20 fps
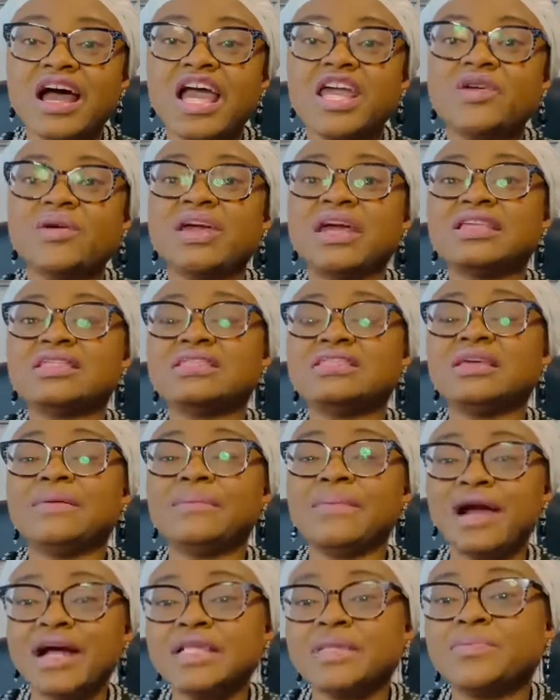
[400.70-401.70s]
you get the
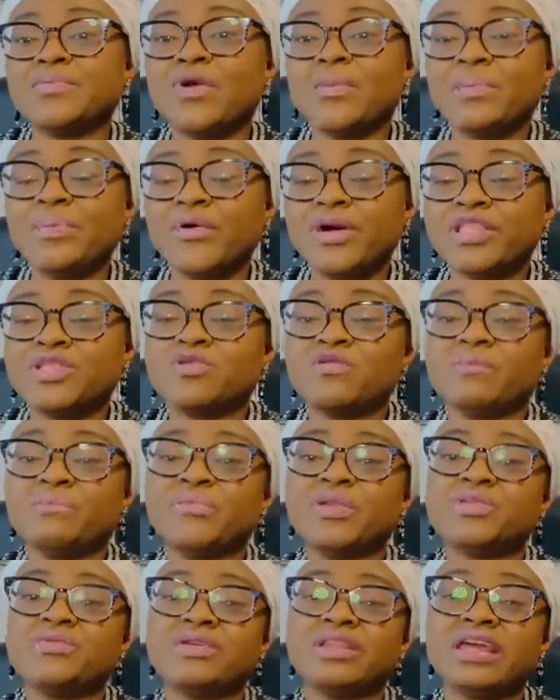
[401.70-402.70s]
maximum point. So
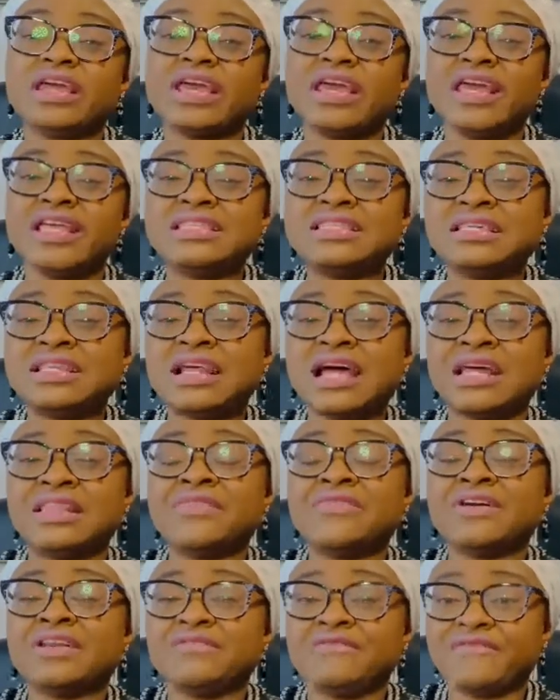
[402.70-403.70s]
between 8
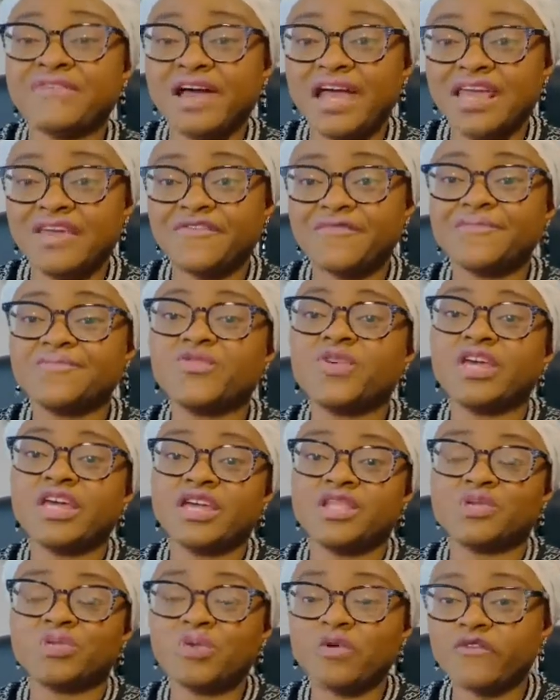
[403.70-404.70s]
and 35, you
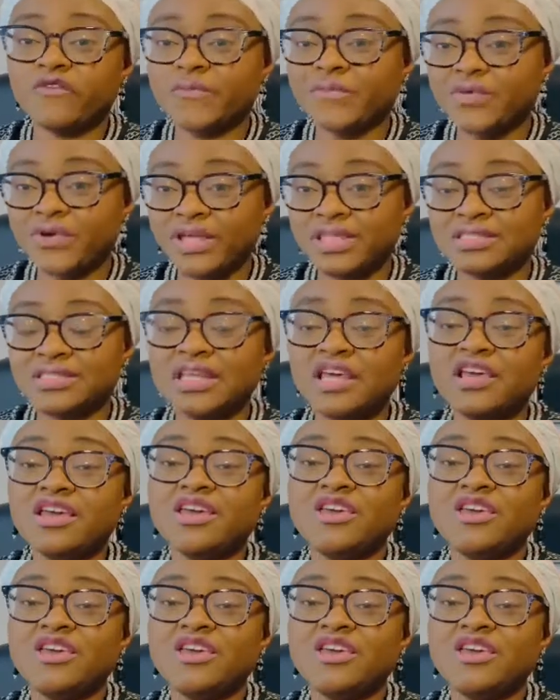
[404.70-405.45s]
get 12 points.